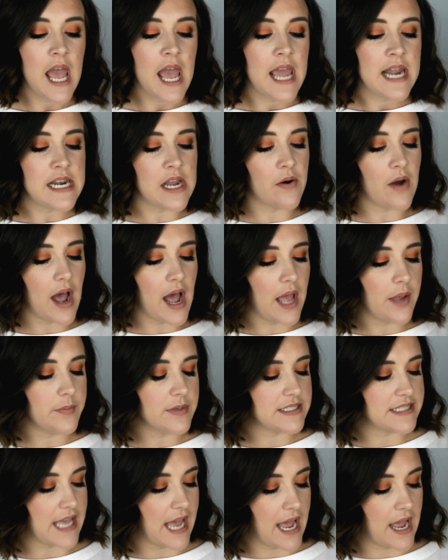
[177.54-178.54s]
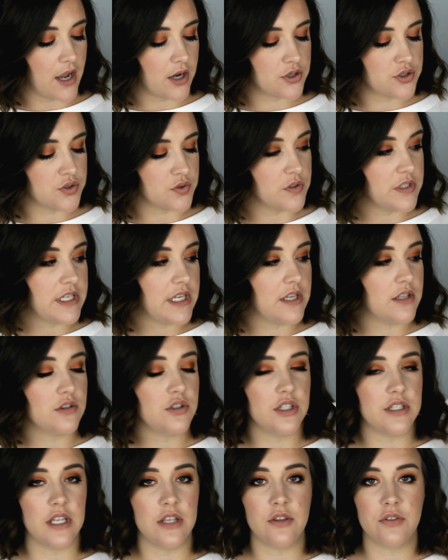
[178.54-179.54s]
Now, I was actually
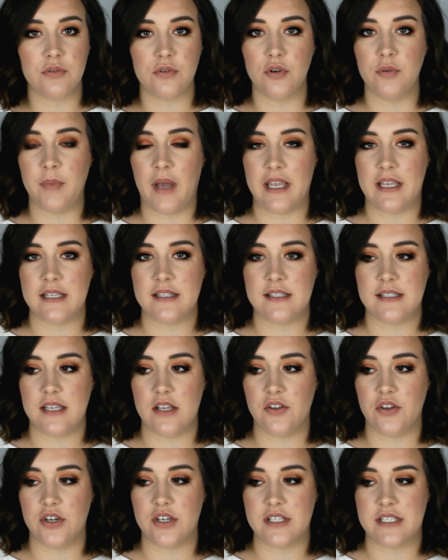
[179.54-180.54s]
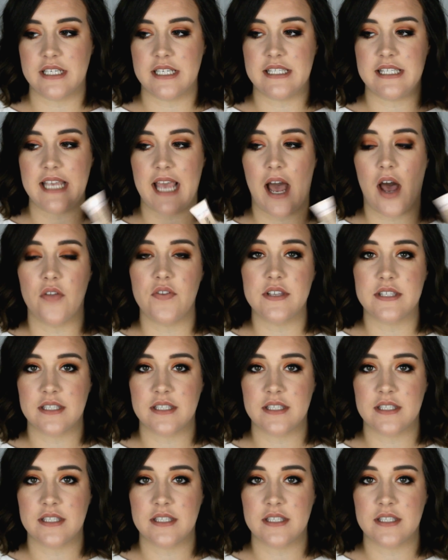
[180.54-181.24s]
looking through my concealers to see how this